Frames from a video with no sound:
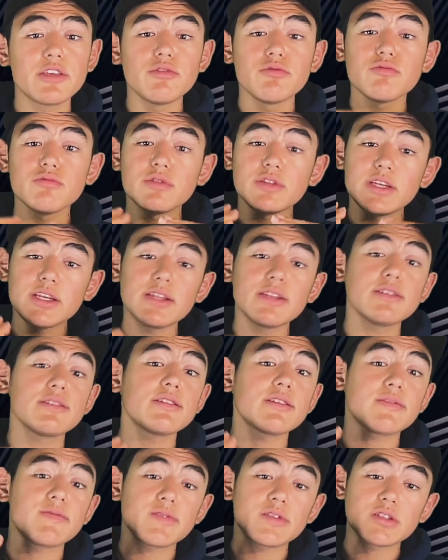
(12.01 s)
like you
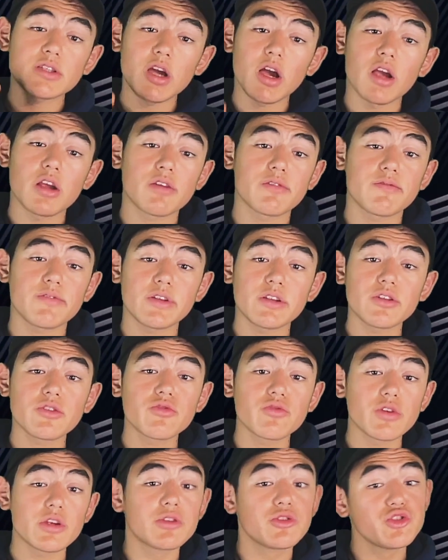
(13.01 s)
needed a
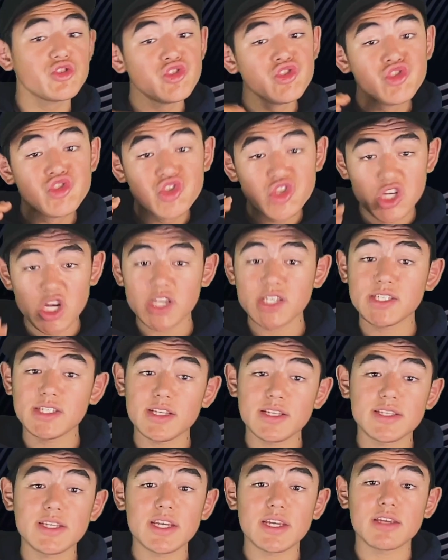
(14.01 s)
photography degree
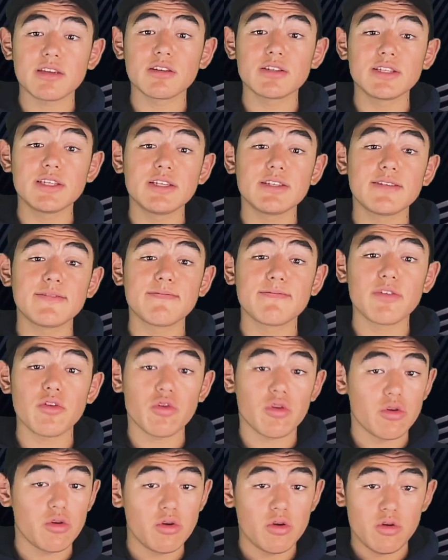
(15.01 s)
just to take a
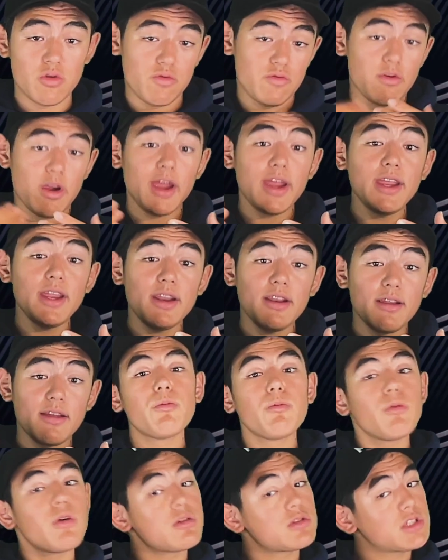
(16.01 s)
decent photo,
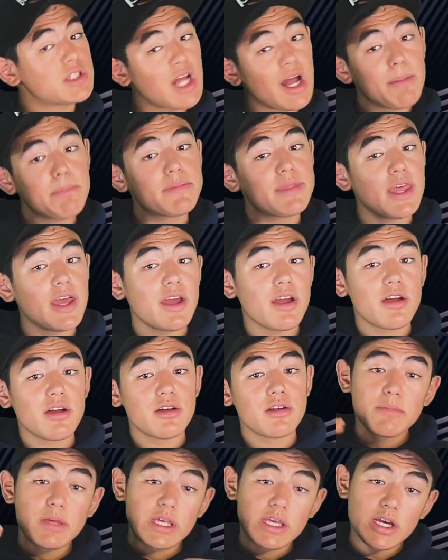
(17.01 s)
right? Well,
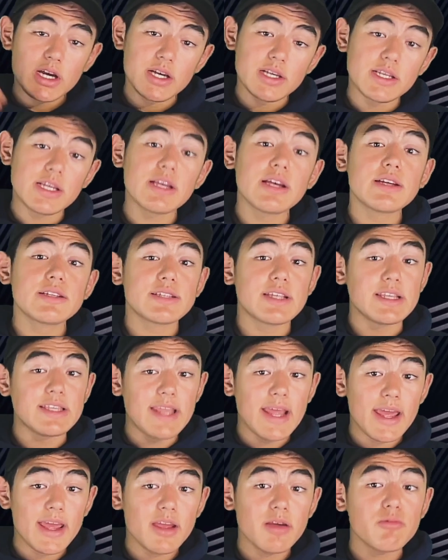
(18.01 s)
stop there, because
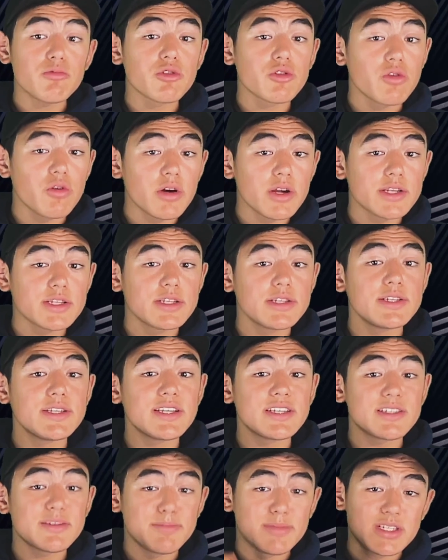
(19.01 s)
today we're
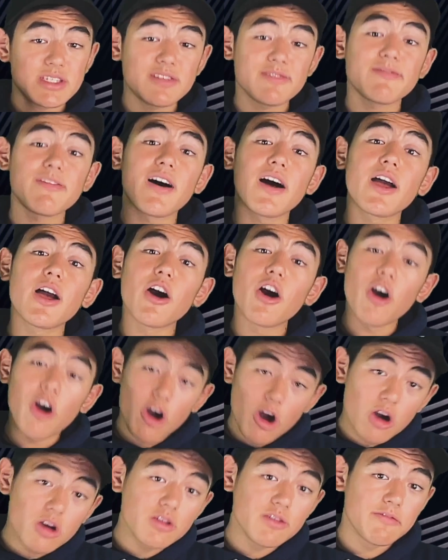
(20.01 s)
going to
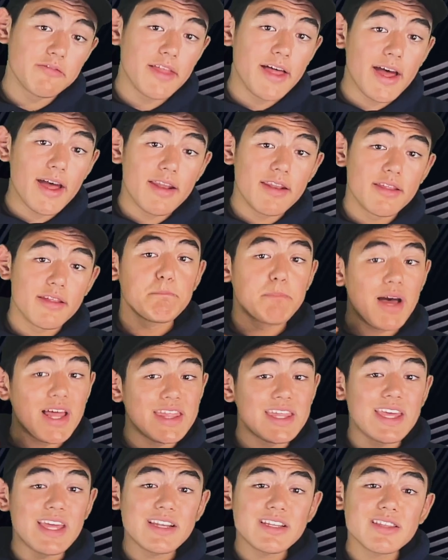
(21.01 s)
demystify all of that.
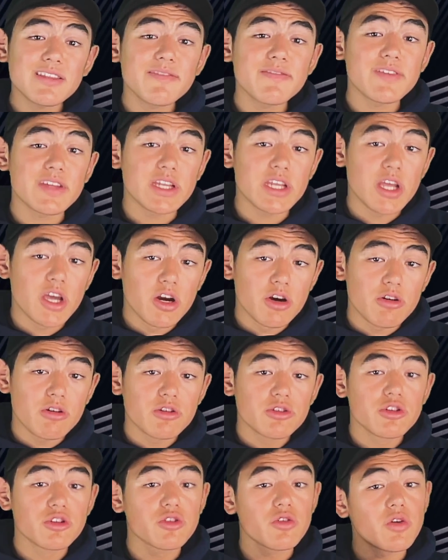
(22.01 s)
By the end of the
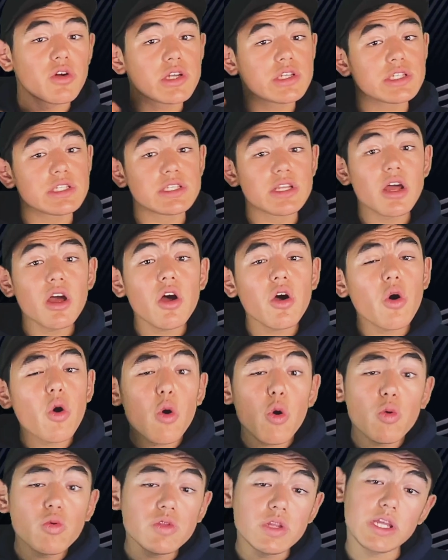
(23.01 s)
video, you're going to
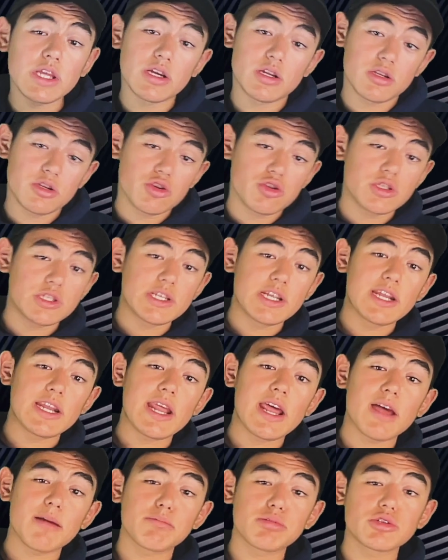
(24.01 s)
not only
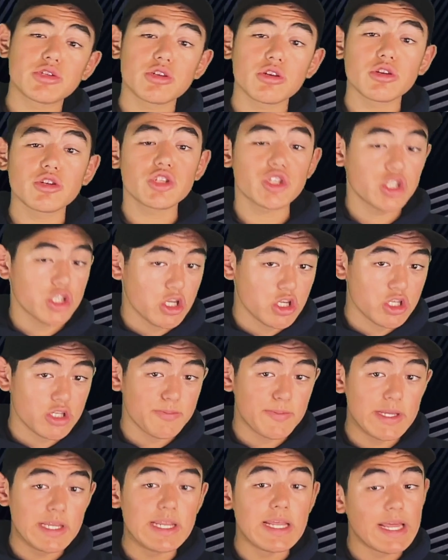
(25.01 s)
understand aperture,
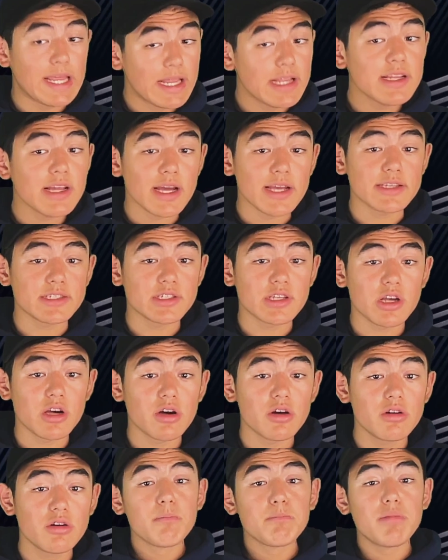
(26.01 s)
shutter speed, and
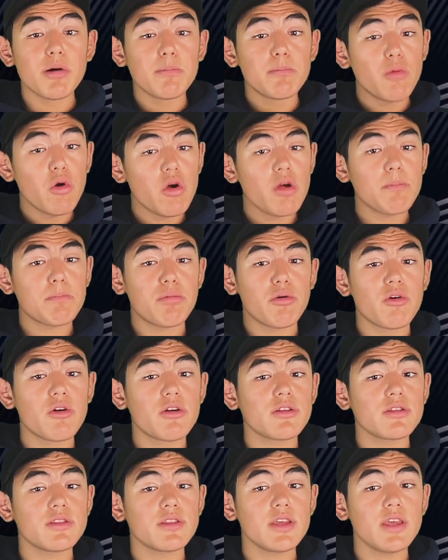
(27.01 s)
ISO, but more
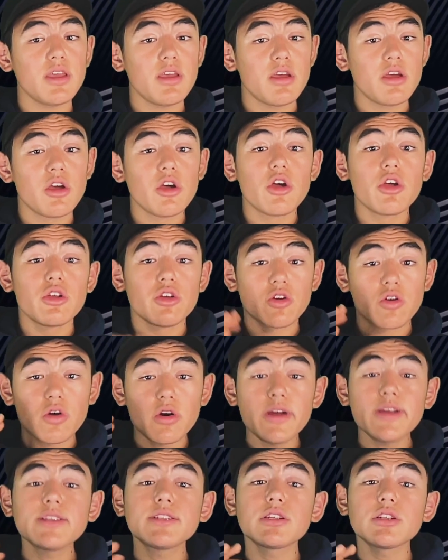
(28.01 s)
importantly,
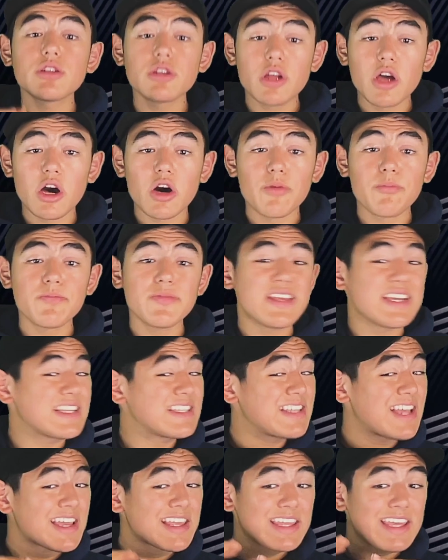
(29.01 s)
you're going to
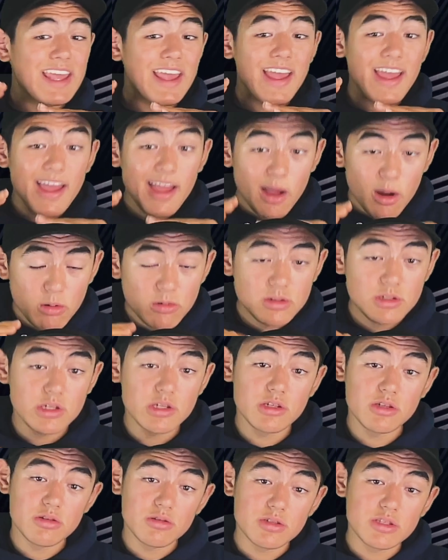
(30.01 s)
know exactly
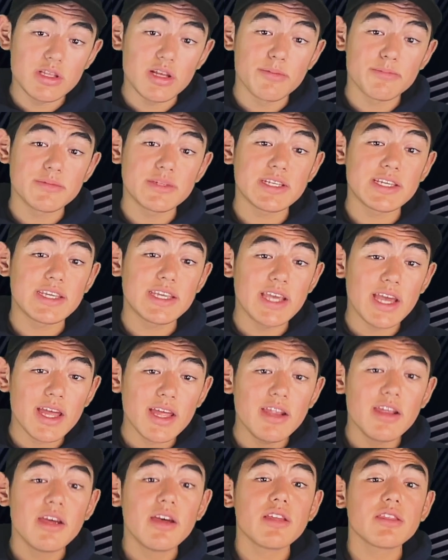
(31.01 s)
how to use them
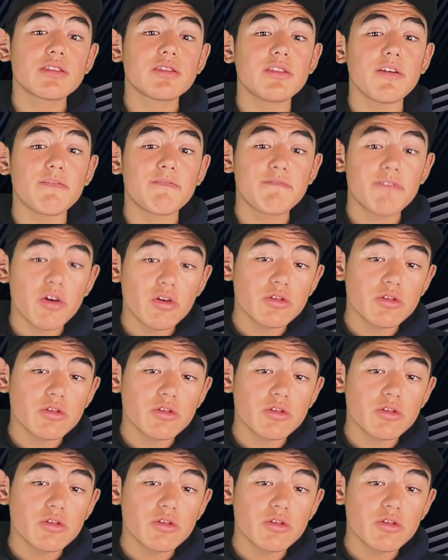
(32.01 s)
to get the